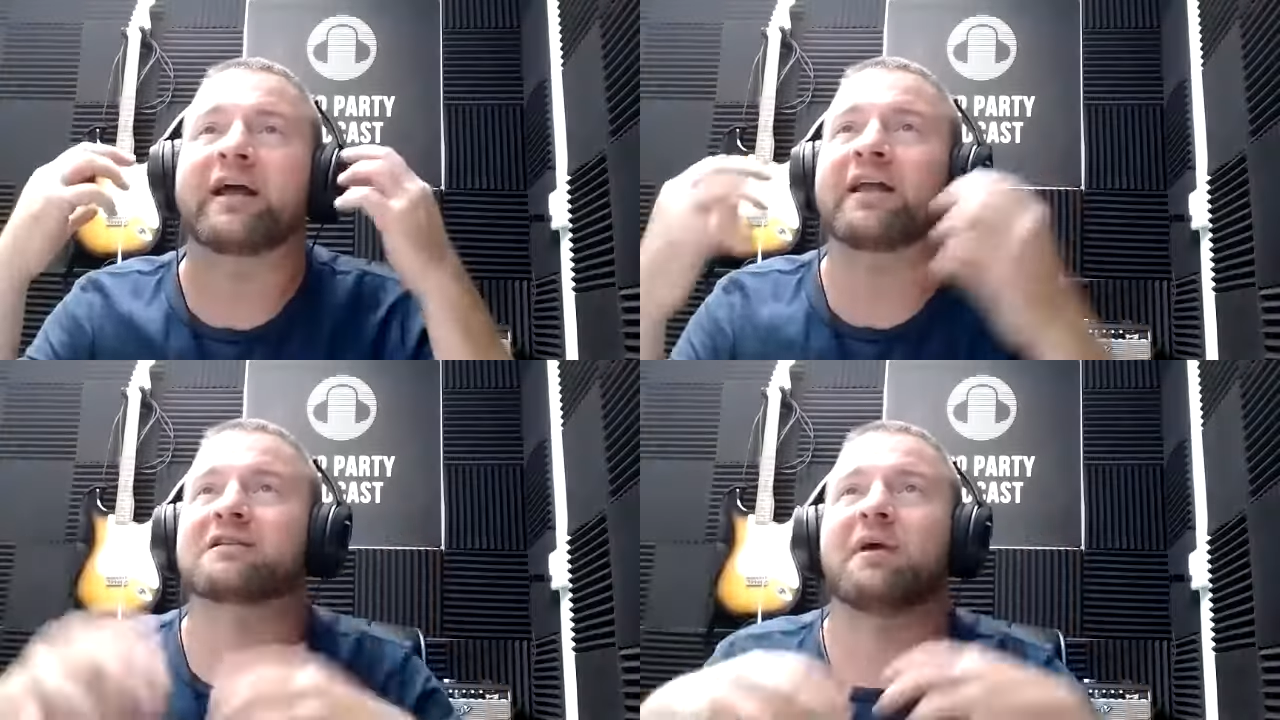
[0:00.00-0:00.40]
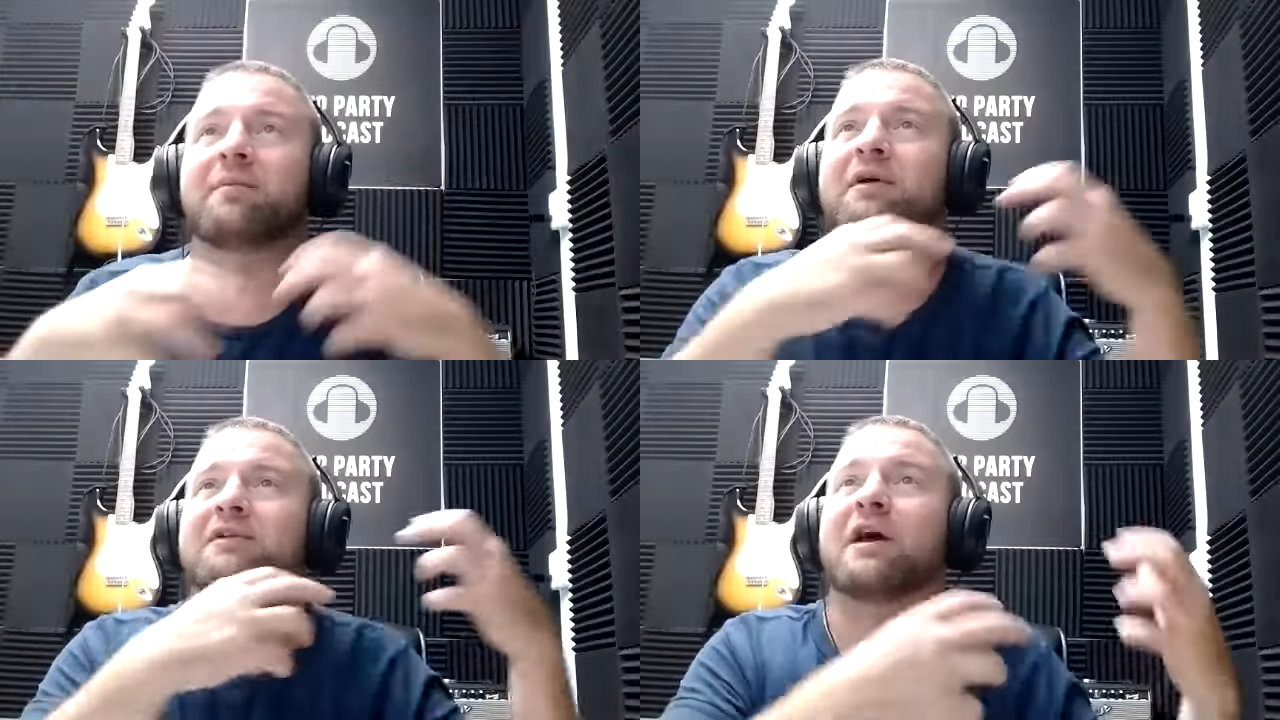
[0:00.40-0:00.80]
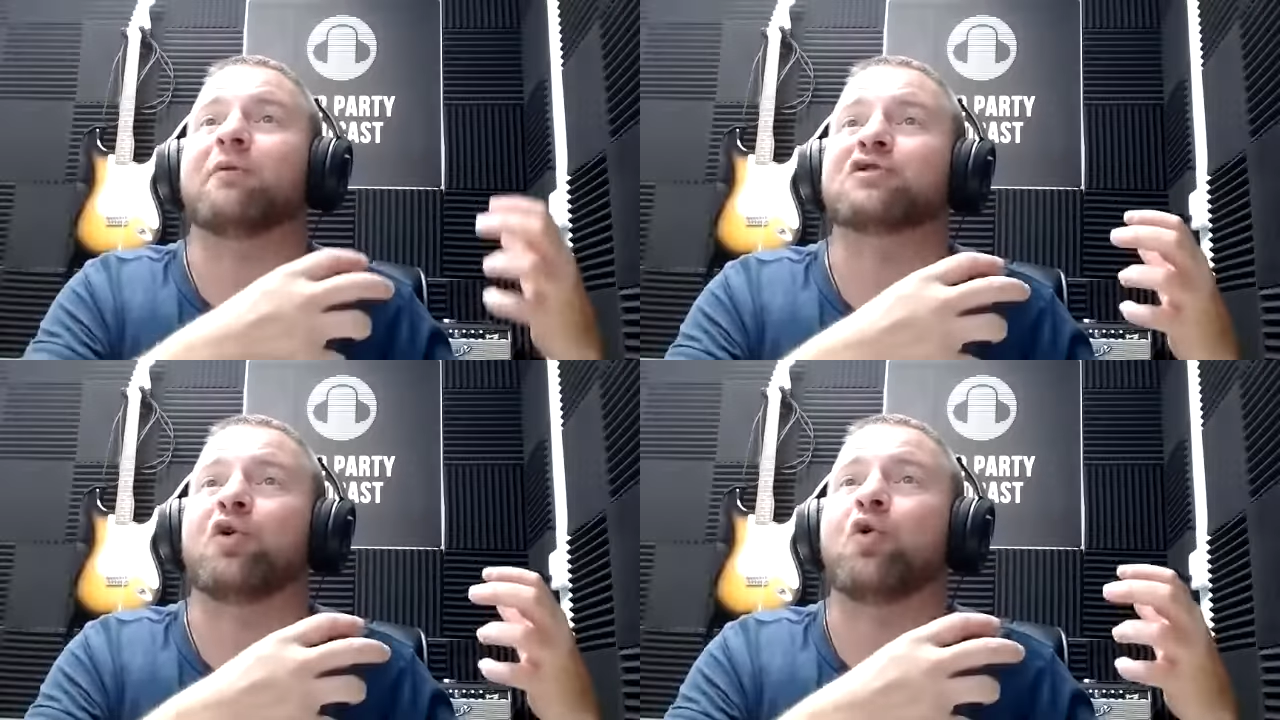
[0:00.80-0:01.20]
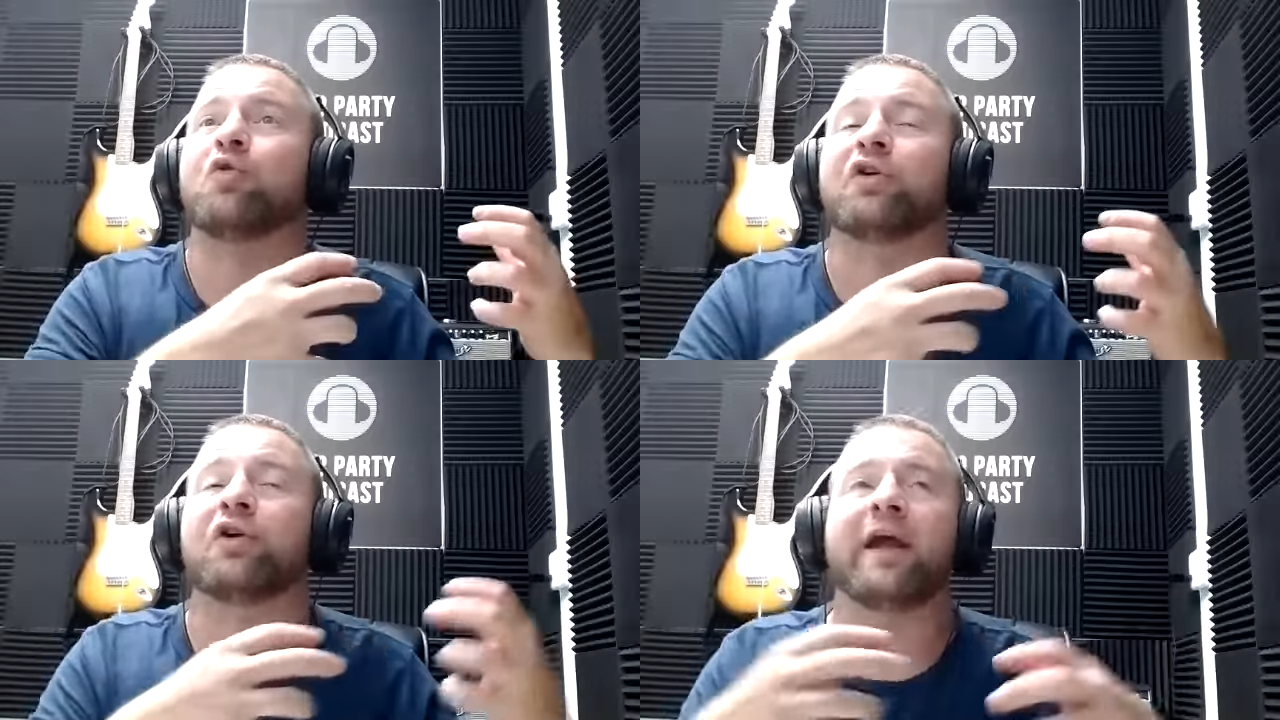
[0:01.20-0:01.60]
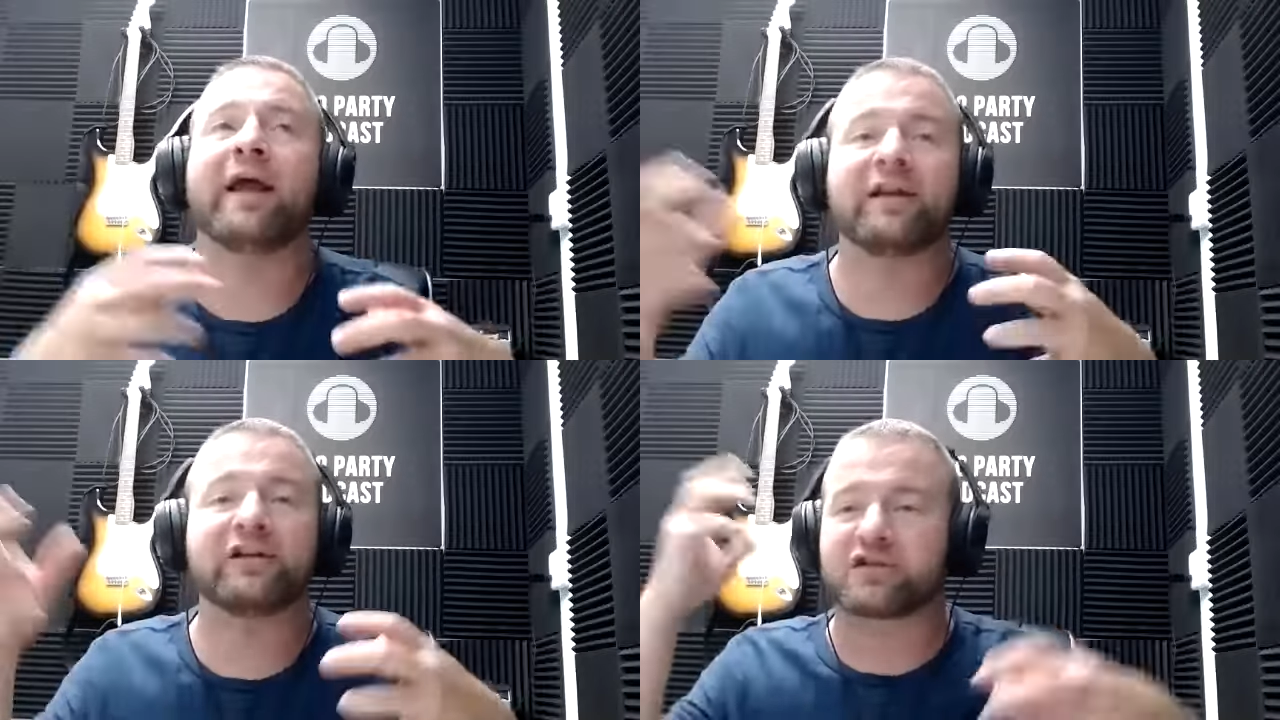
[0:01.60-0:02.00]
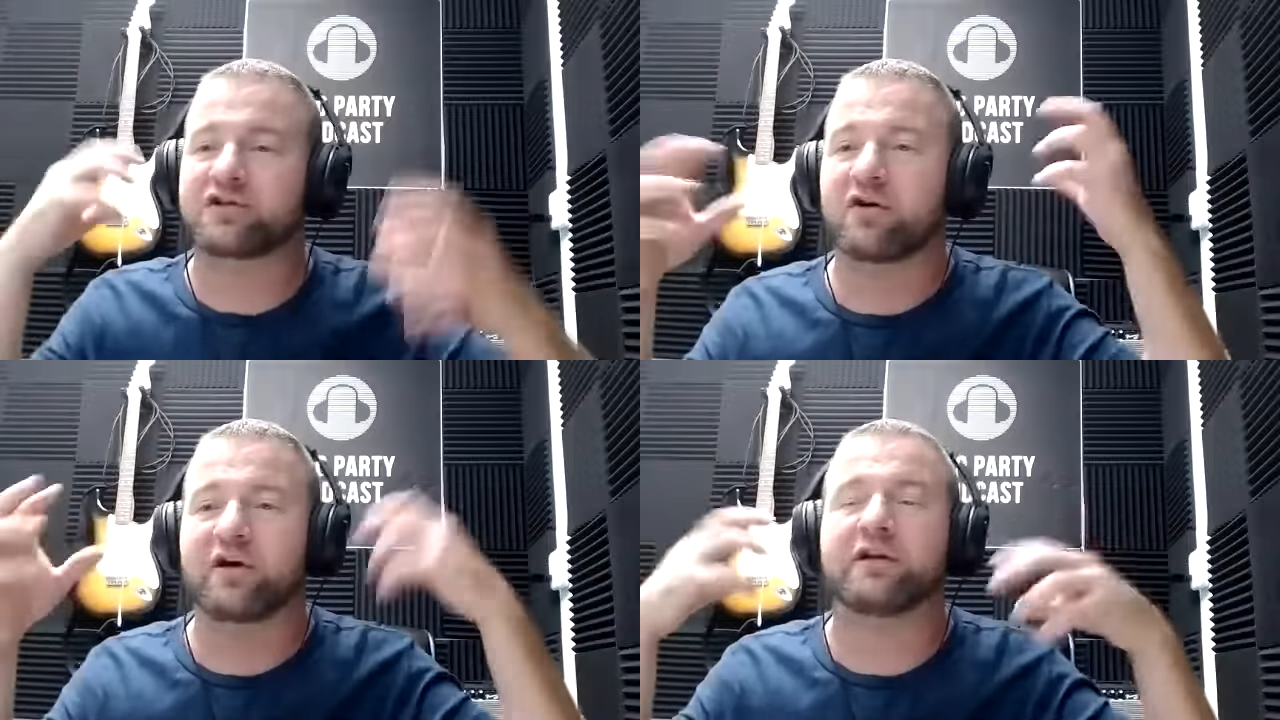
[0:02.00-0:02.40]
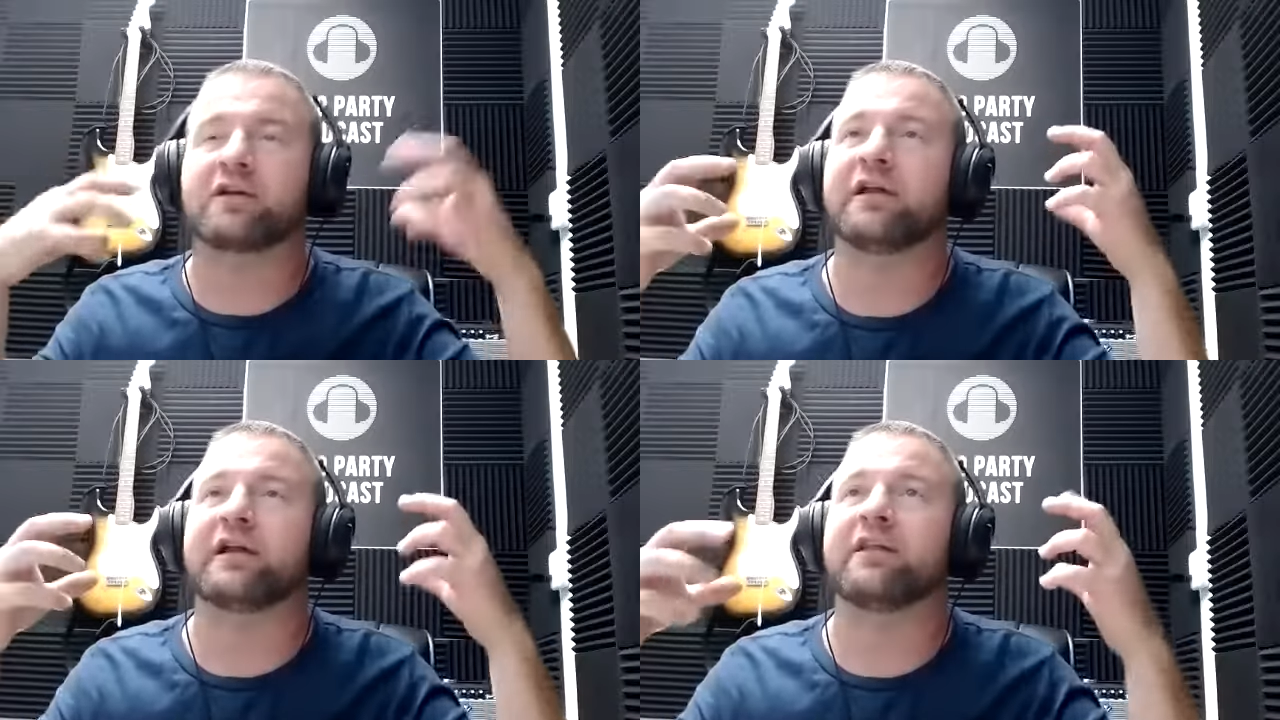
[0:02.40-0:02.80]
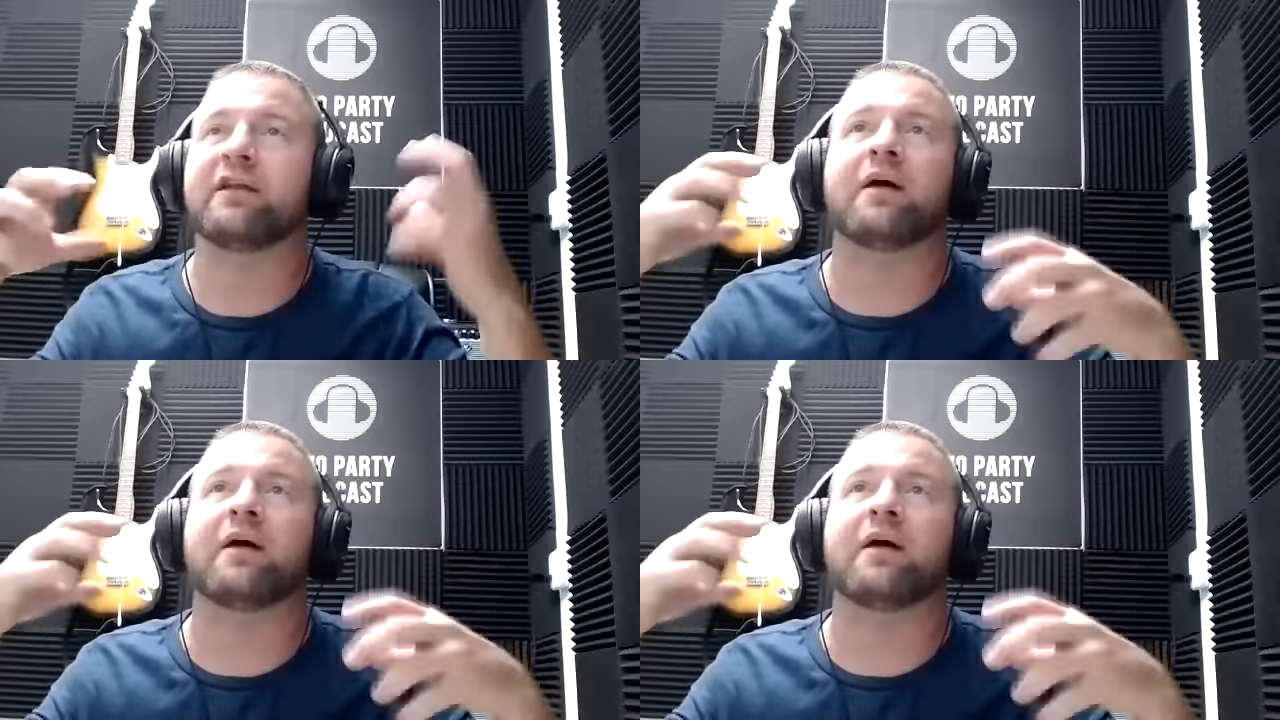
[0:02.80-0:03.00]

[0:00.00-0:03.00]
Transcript: and I guess maybe because I was older, and it just started to click,